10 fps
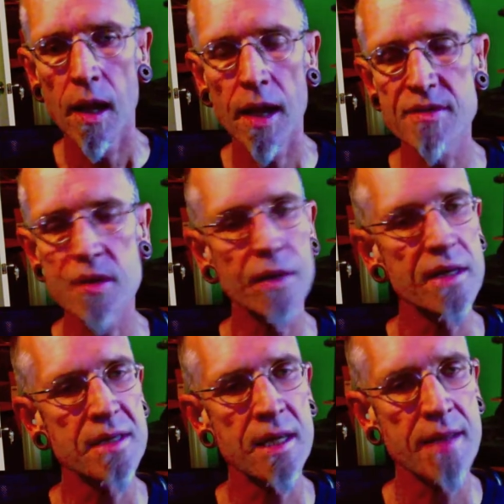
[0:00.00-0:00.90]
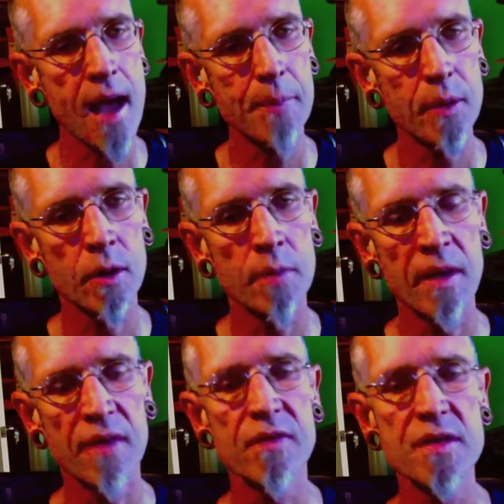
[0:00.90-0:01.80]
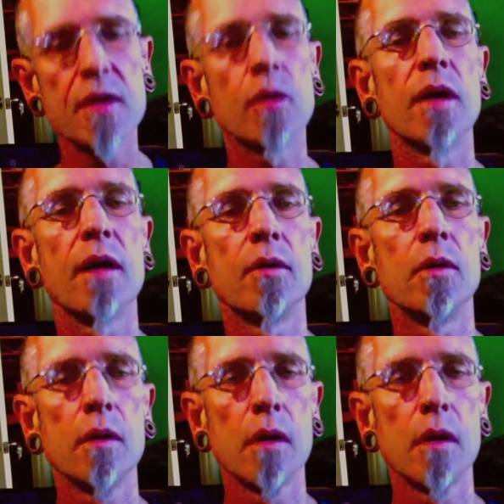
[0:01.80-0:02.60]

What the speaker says: And so these things happen on a metaphysical level.